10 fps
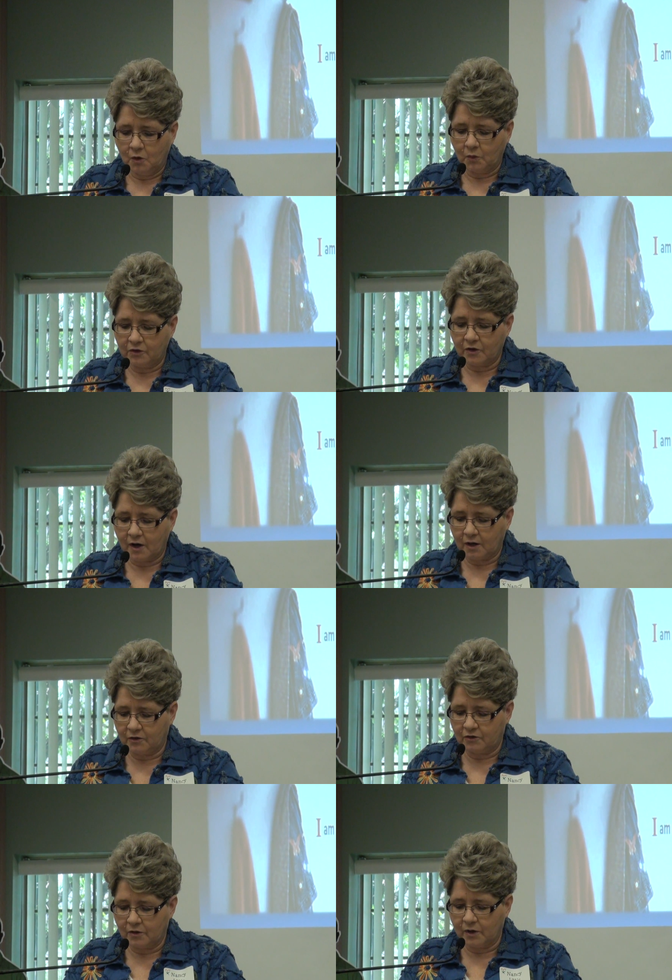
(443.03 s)
Was I
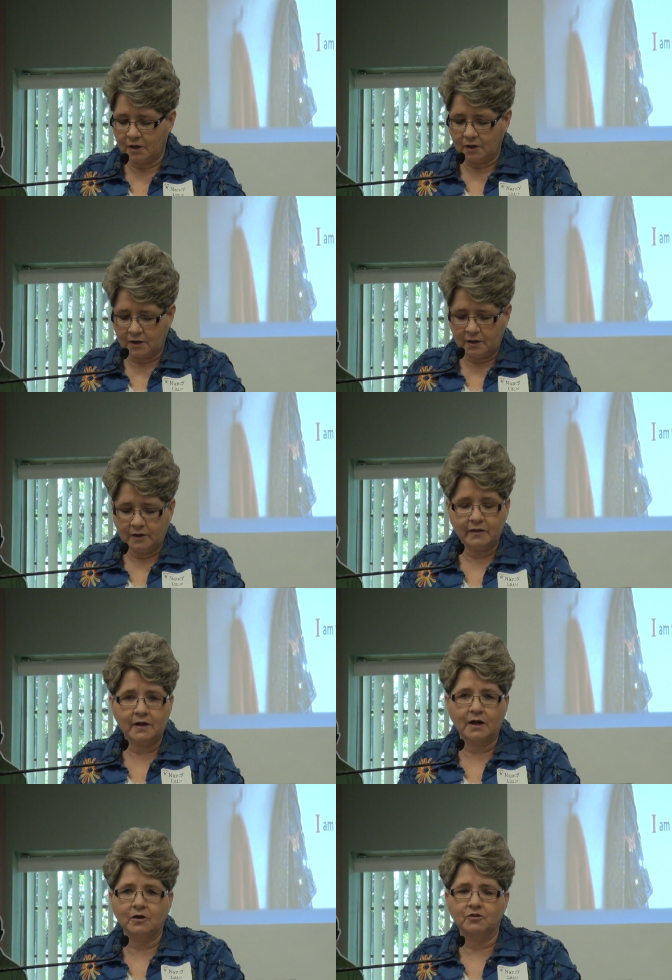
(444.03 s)
so ugly
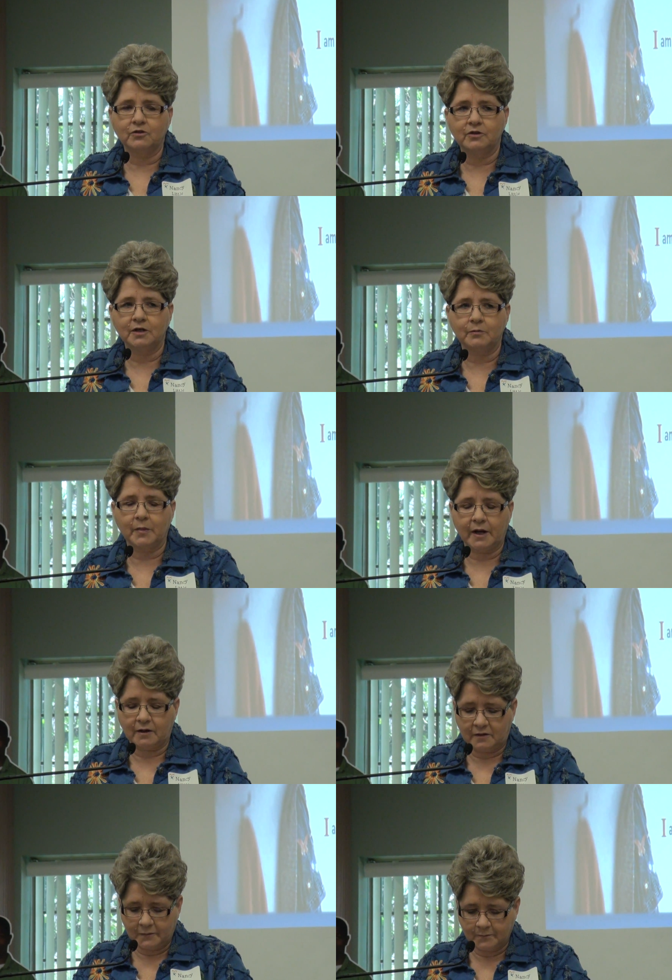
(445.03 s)
that I just didn't
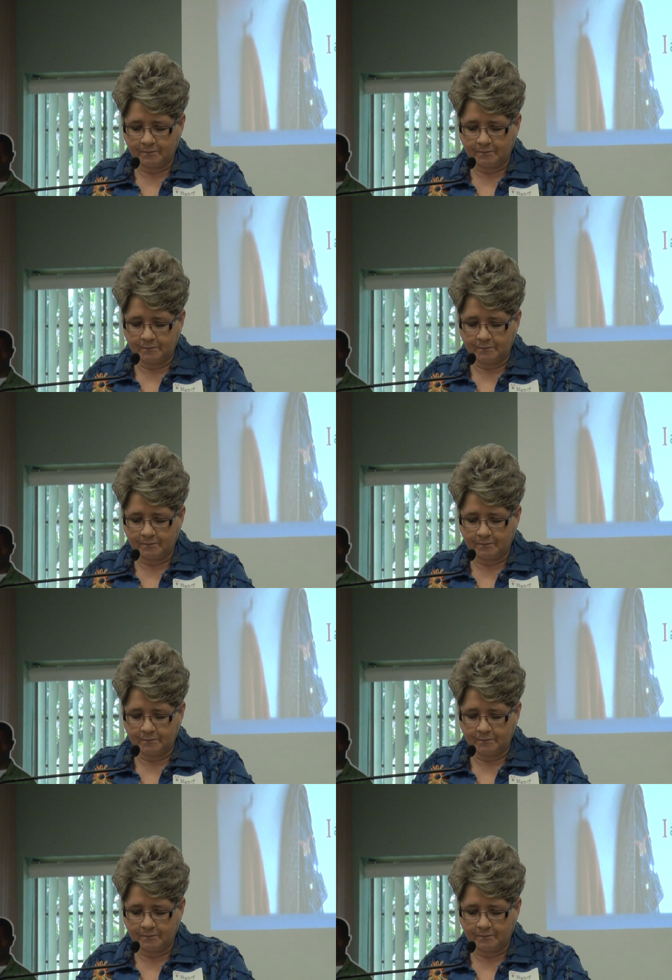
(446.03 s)
matter?